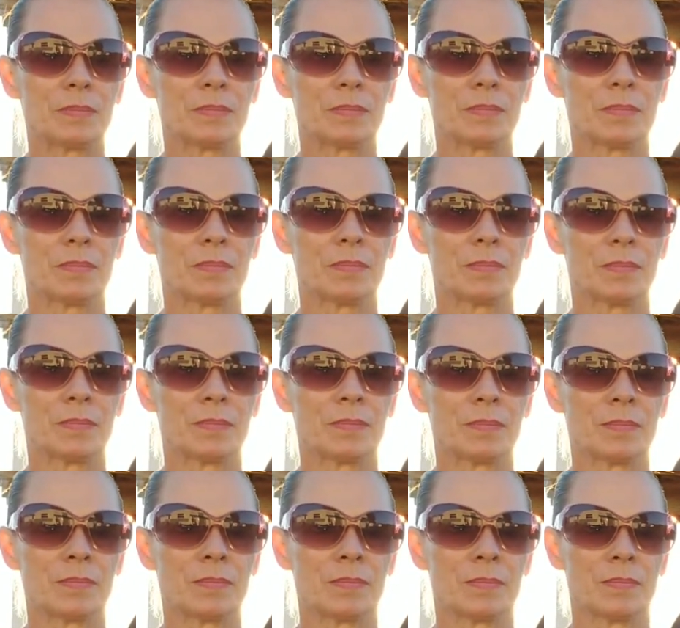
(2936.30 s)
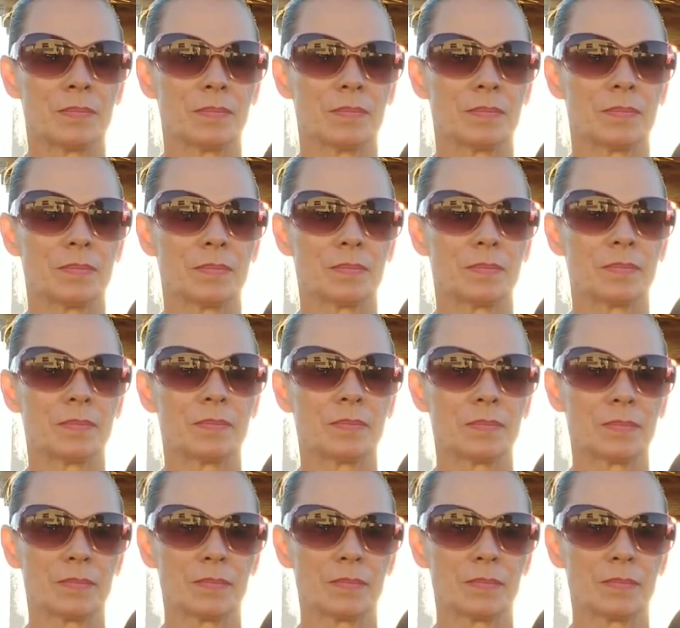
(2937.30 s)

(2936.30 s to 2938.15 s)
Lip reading: (silence)